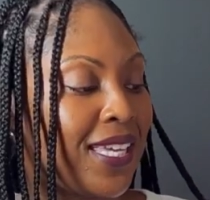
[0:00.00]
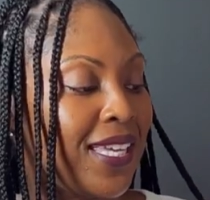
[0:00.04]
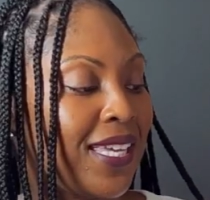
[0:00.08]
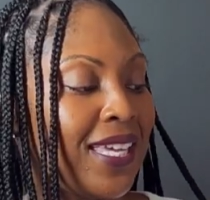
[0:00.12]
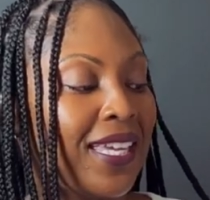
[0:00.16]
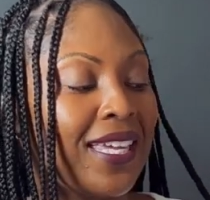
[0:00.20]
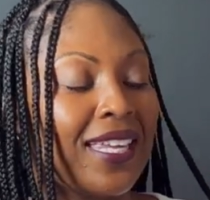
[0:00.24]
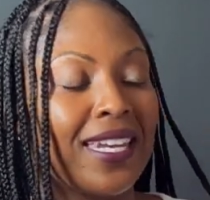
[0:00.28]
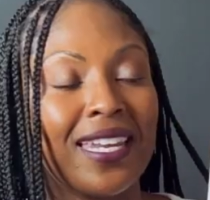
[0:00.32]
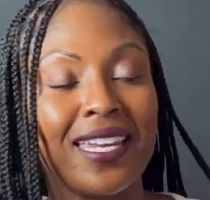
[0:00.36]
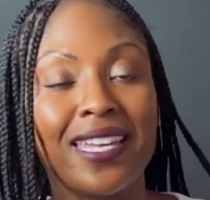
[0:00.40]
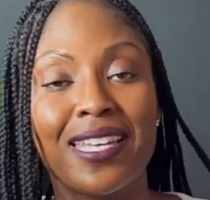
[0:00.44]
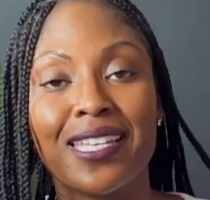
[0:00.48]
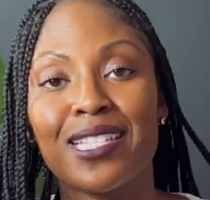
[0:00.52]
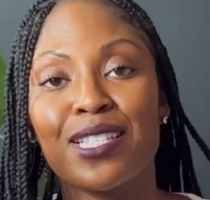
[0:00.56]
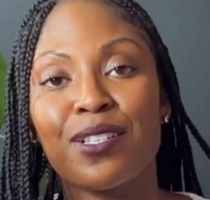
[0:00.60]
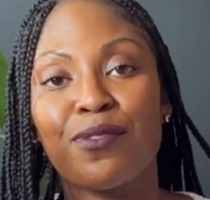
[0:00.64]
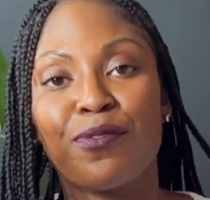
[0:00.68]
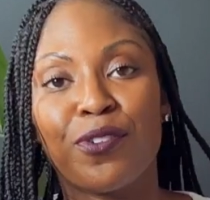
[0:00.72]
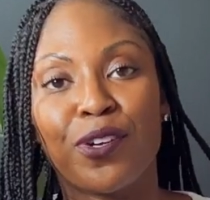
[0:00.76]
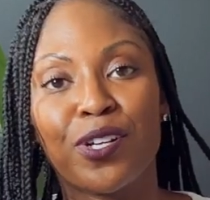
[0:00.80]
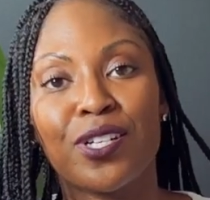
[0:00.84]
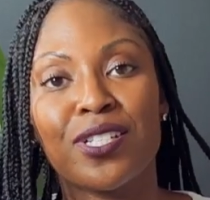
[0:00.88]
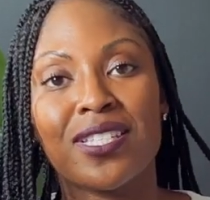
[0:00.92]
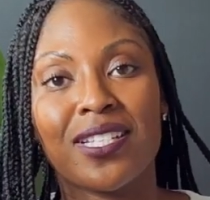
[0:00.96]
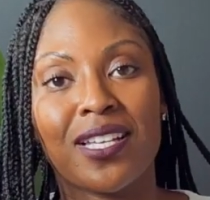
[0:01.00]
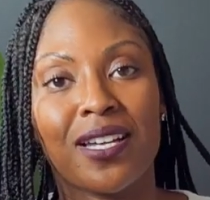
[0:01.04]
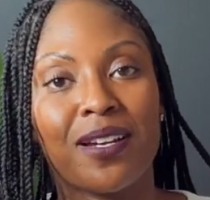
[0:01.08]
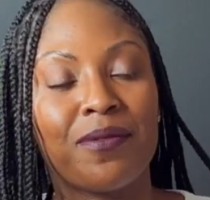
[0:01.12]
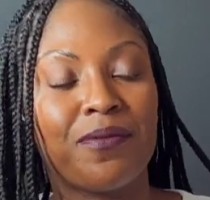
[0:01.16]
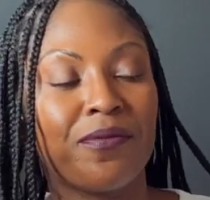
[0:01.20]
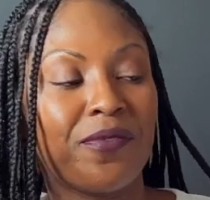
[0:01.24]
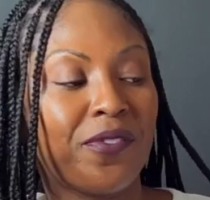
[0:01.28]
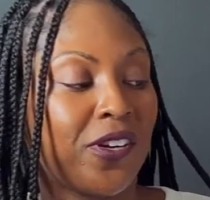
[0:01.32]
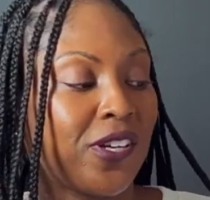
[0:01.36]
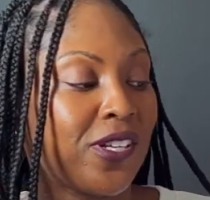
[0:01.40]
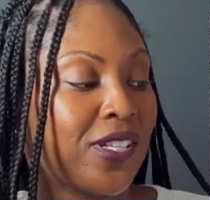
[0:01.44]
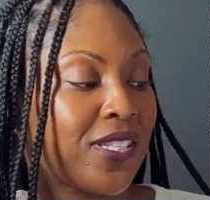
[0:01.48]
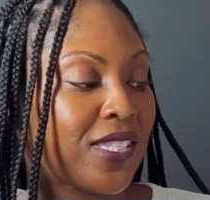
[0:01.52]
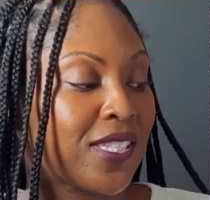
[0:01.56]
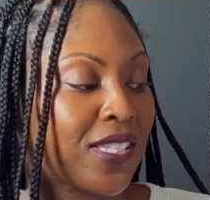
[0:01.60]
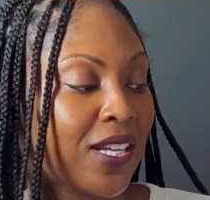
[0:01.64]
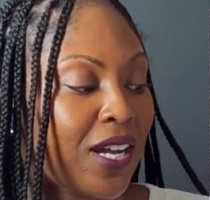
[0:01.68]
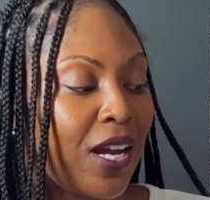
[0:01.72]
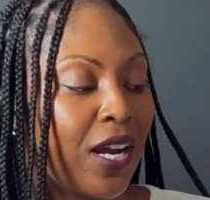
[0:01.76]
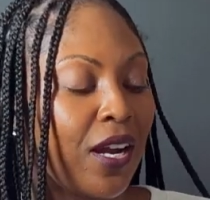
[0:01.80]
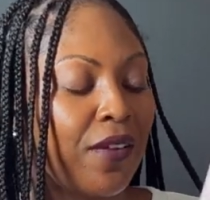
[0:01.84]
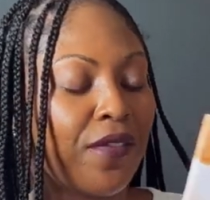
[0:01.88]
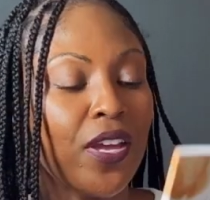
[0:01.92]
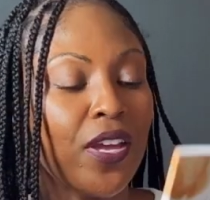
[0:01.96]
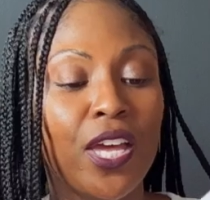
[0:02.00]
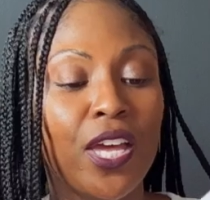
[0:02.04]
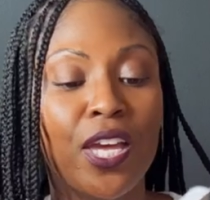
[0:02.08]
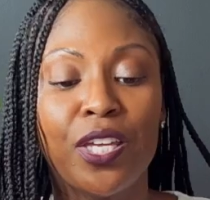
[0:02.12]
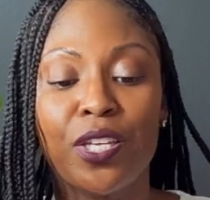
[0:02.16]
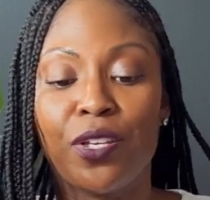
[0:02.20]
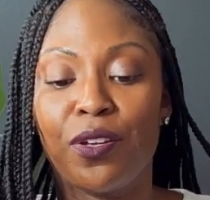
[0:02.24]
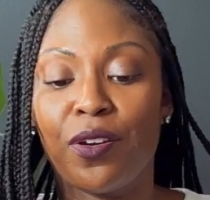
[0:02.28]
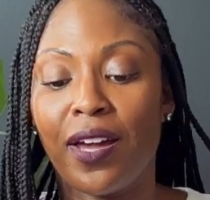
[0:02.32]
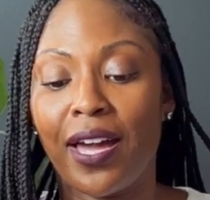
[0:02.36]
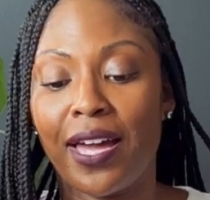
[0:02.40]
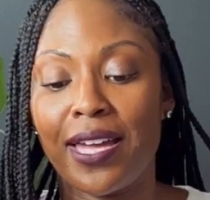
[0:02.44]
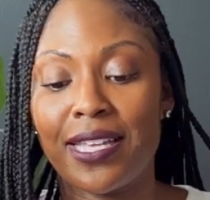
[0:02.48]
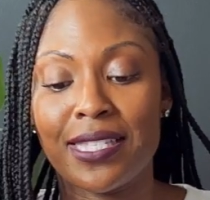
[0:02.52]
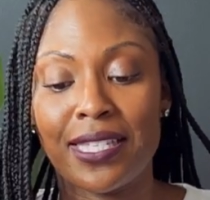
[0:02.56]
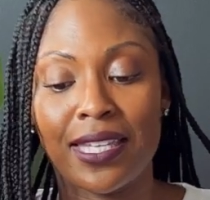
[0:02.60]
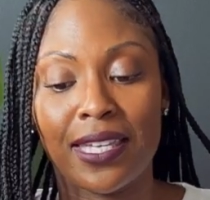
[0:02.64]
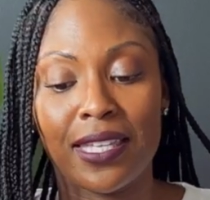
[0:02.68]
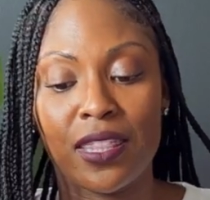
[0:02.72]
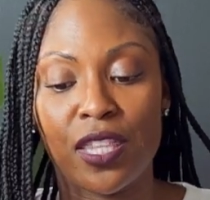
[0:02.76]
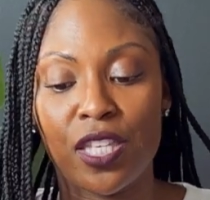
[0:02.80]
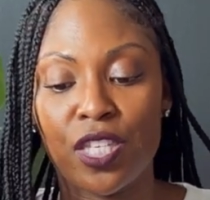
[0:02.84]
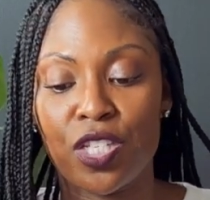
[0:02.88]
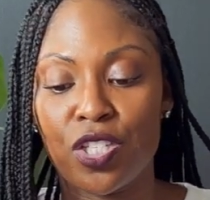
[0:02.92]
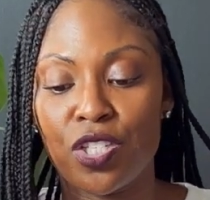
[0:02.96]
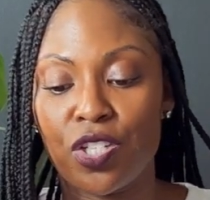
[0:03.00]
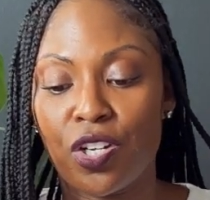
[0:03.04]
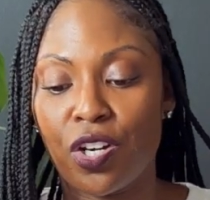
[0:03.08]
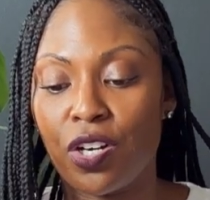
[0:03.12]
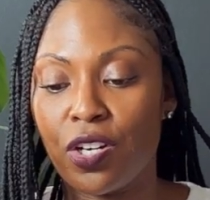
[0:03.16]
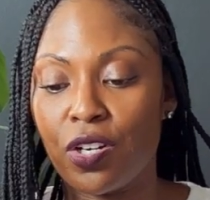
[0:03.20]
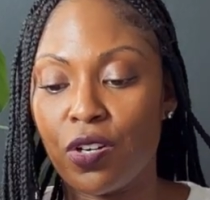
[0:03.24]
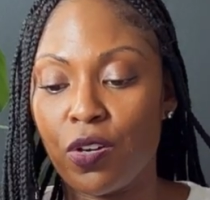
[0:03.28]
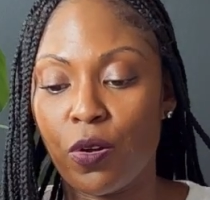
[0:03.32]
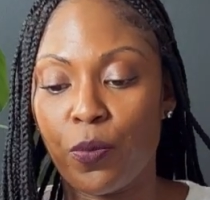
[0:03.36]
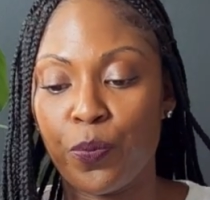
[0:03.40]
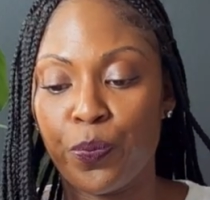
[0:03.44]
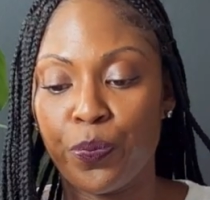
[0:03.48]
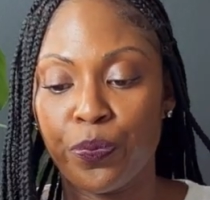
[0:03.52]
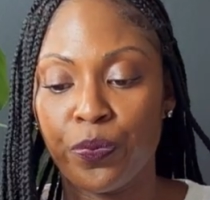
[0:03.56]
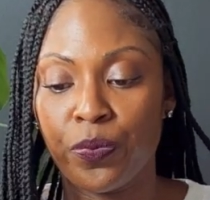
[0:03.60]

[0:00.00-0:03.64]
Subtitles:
It is first come, first serve. You guys get this journal.